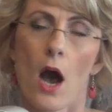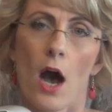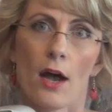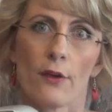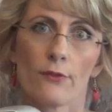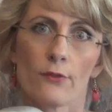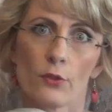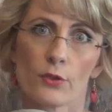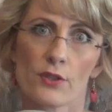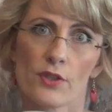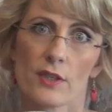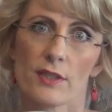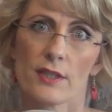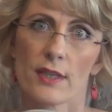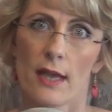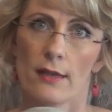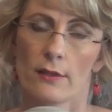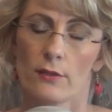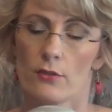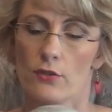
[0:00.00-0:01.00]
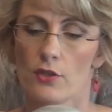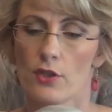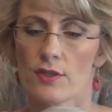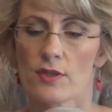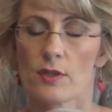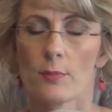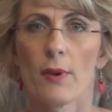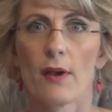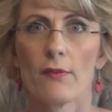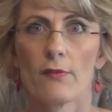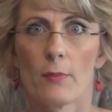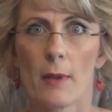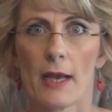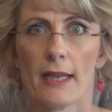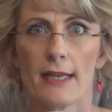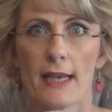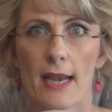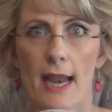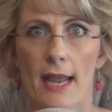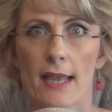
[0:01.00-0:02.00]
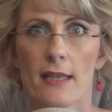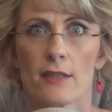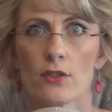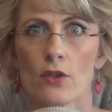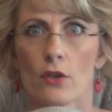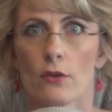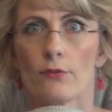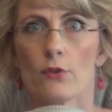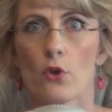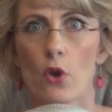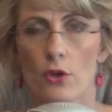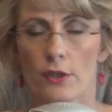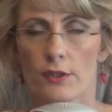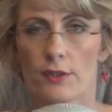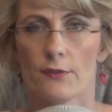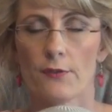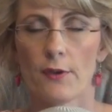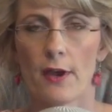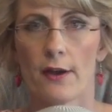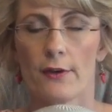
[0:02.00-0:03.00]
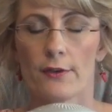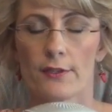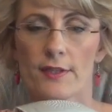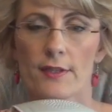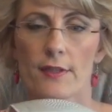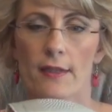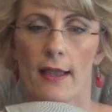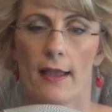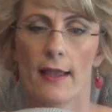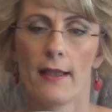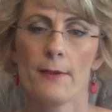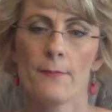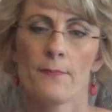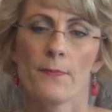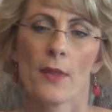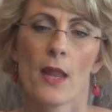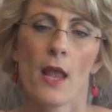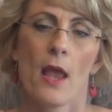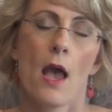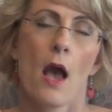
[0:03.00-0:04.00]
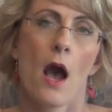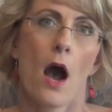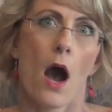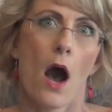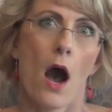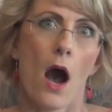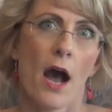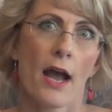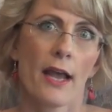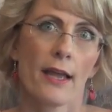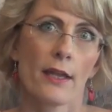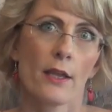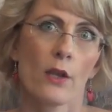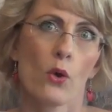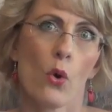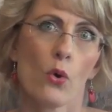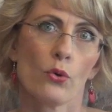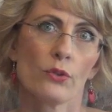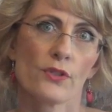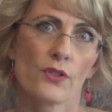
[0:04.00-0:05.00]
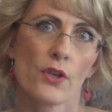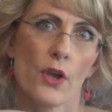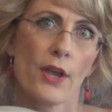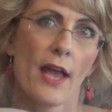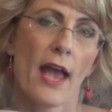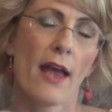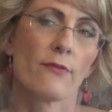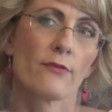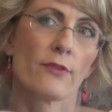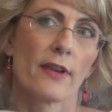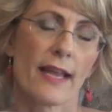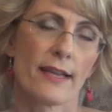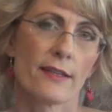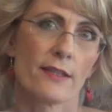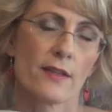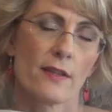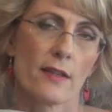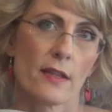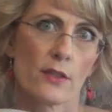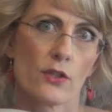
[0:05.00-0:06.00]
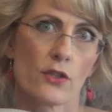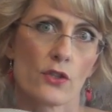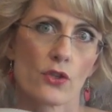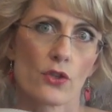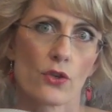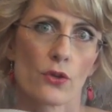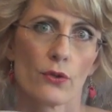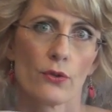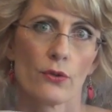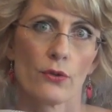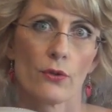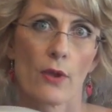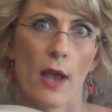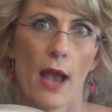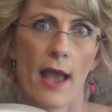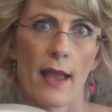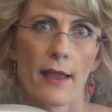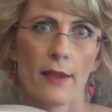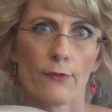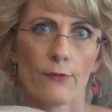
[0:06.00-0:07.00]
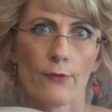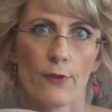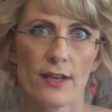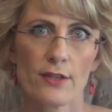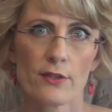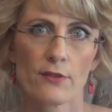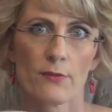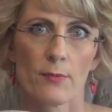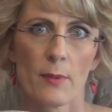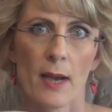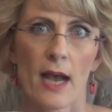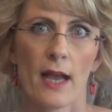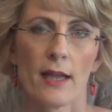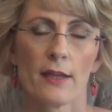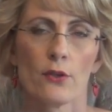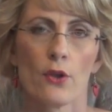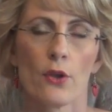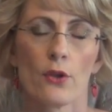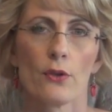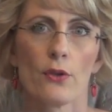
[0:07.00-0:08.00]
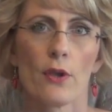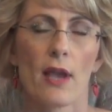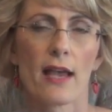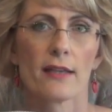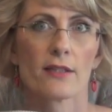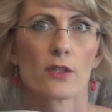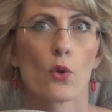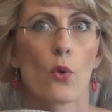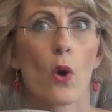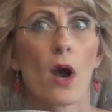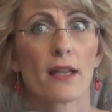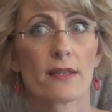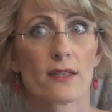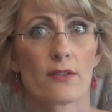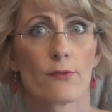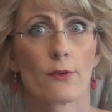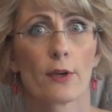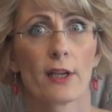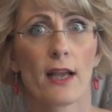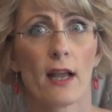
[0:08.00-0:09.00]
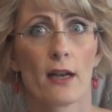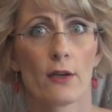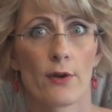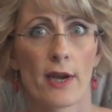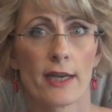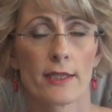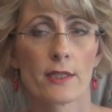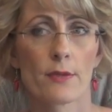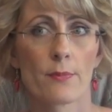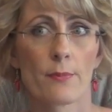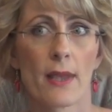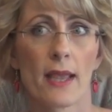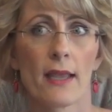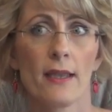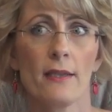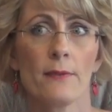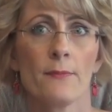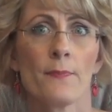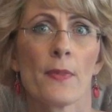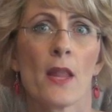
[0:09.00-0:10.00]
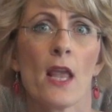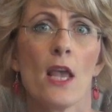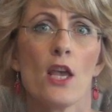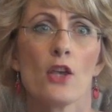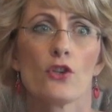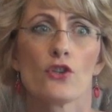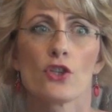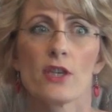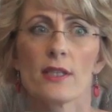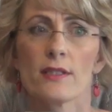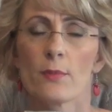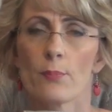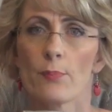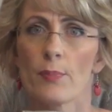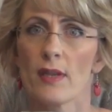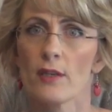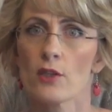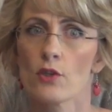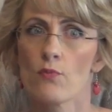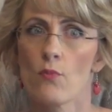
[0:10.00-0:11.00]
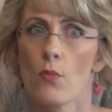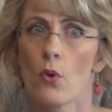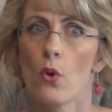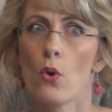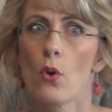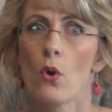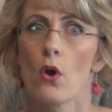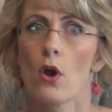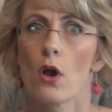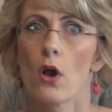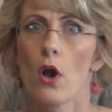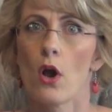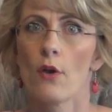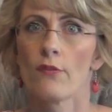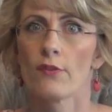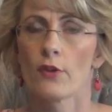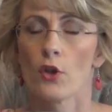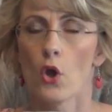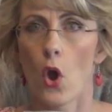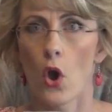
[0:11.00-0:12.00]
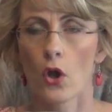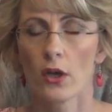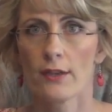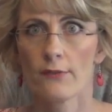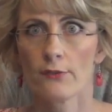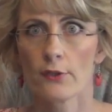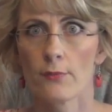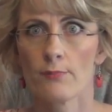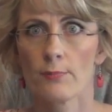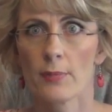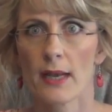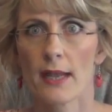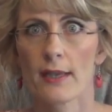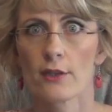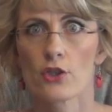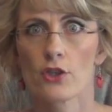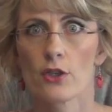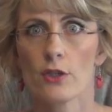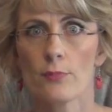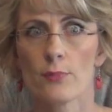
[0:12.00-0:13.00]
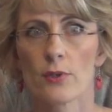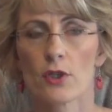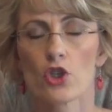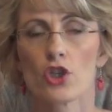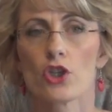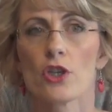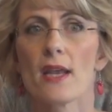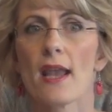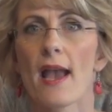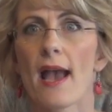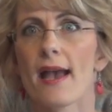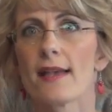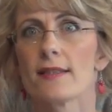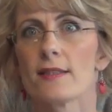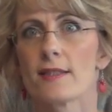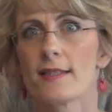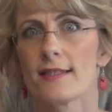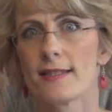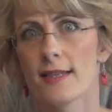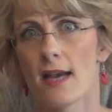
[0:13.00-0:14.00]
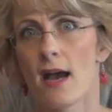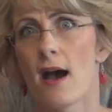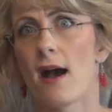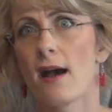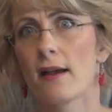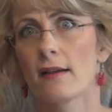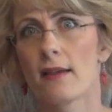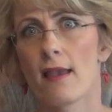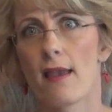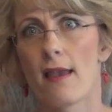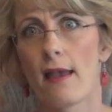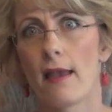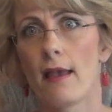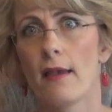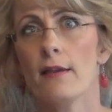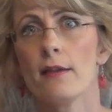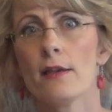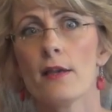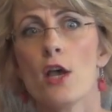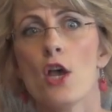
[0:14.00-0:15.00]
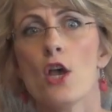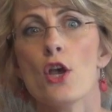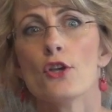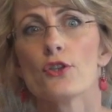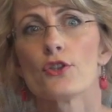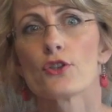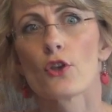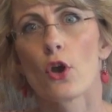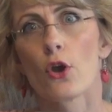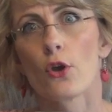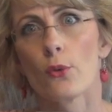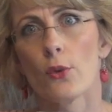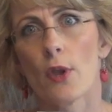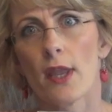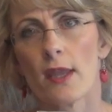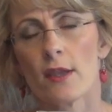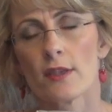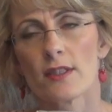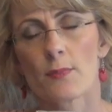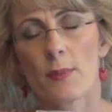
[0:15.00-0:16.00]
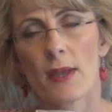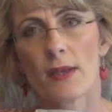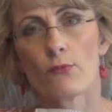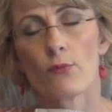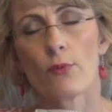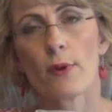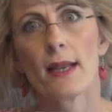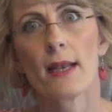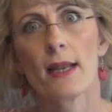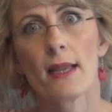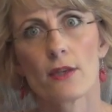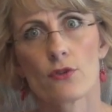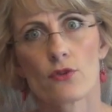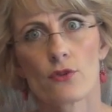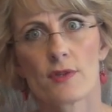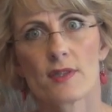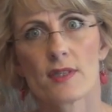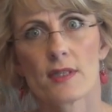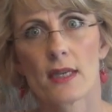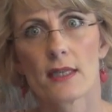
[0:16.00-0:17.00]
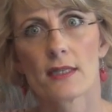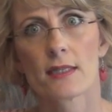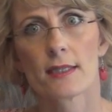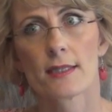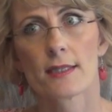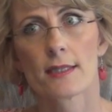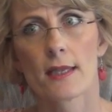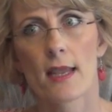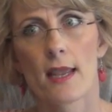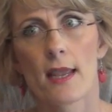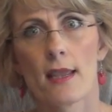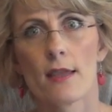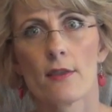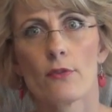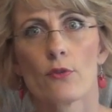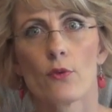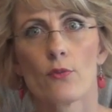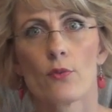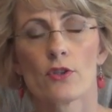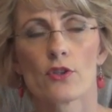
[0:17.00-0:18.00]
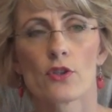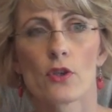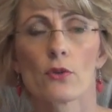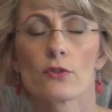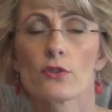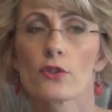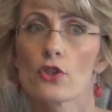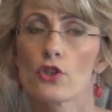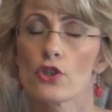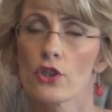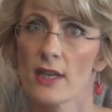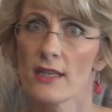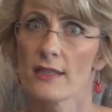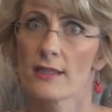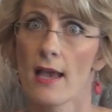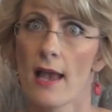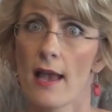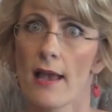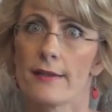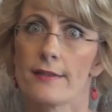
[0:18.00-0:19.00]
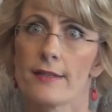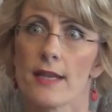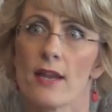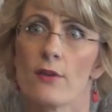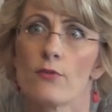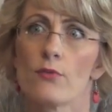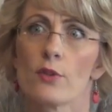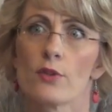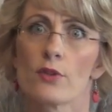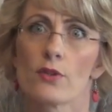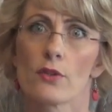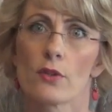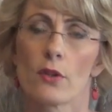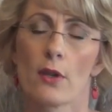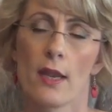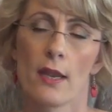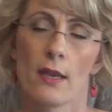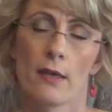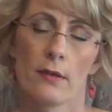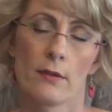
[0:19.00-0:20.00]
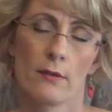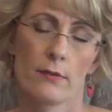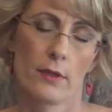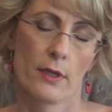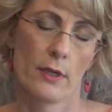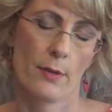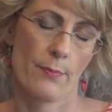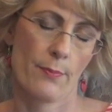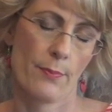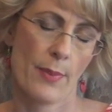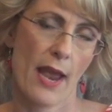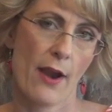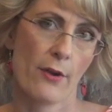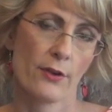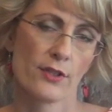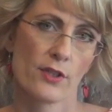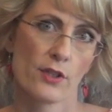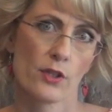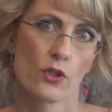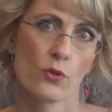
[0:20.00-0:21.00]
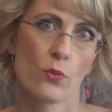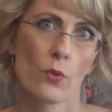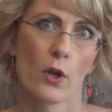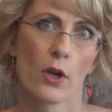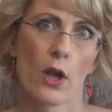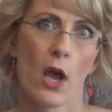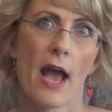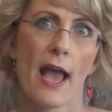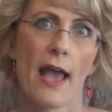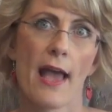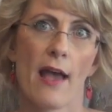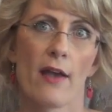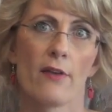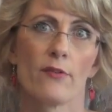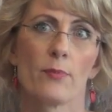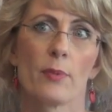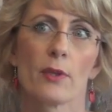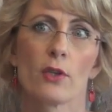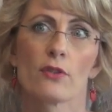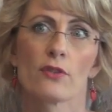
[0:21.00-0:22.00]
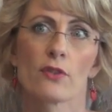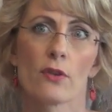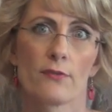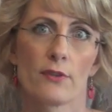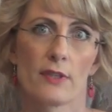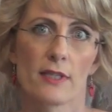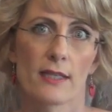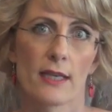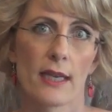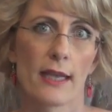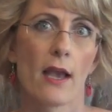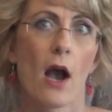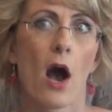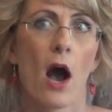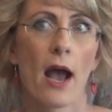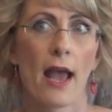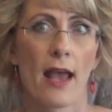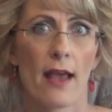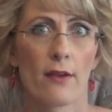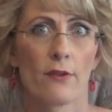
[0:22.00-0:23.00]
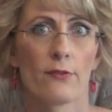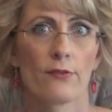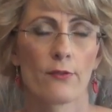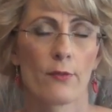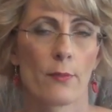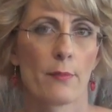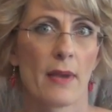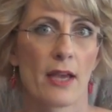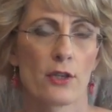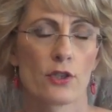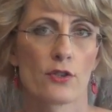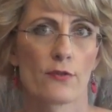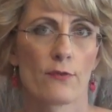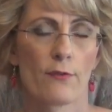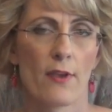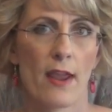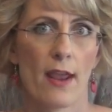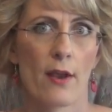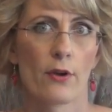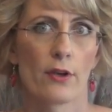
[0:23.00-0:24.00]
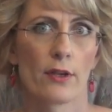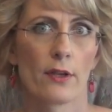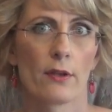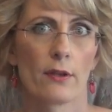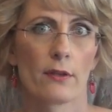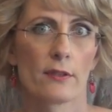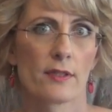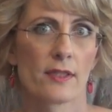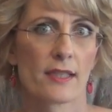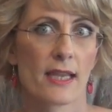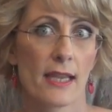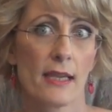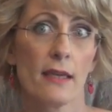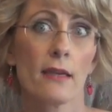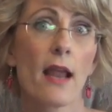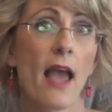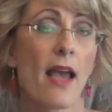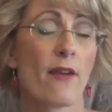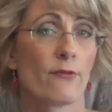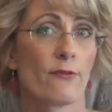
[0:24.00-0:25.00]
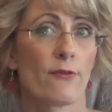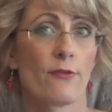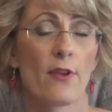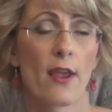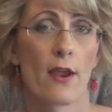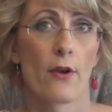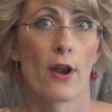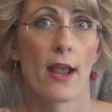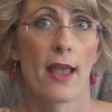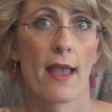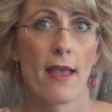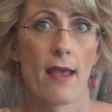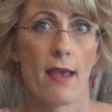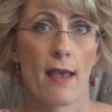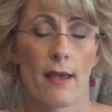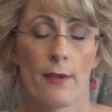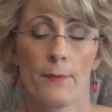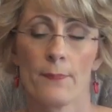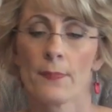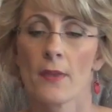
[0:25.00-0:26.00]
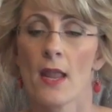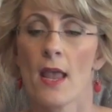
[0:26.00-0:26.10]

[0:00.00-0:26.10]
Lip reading: I've also done just above my knee, so I've gone as far as there. I also have lent this to a friend of mine who has quite different colouring to me. She's a bit more of an olive complexion, but she has dark hair. So it's been really interesting to see the results that she's had in comparison to what I have, because obviously I have much fairer skin and fairer hair.